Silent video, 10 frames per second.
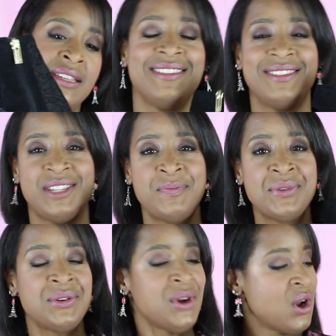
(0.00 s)
a
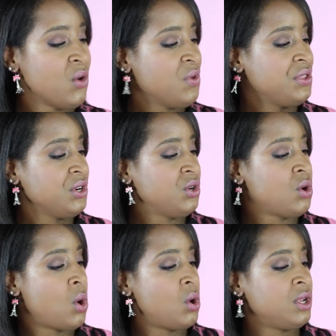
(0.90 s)
zipper with a
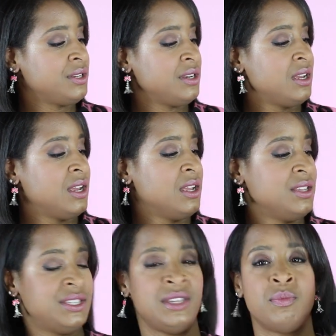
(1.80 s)
gold
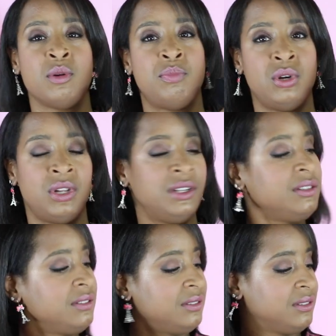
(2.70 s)
zipper
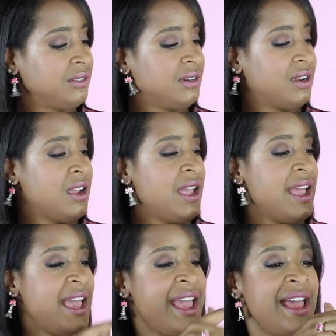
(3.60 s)
pull
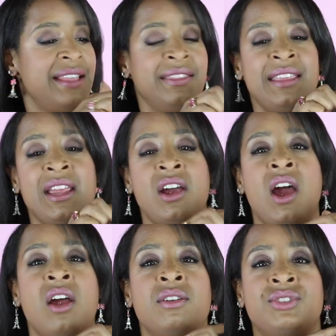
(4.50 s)
and they
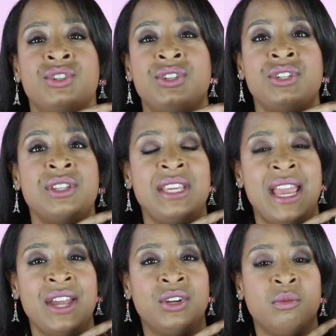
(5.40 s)
are just to the
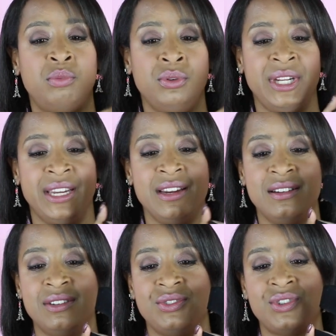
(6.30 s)
ankle booty
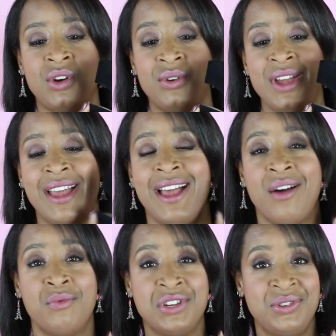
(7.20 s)
so
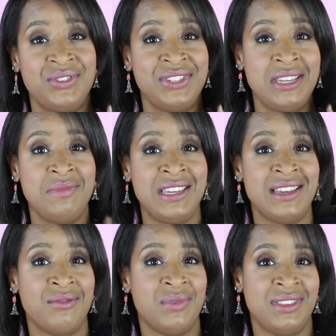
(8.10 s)
when you see
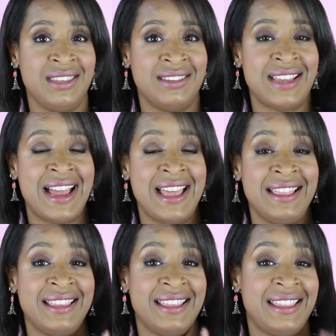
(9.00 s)
me with these
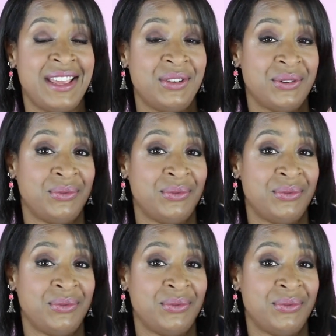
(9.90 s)
on, um, they look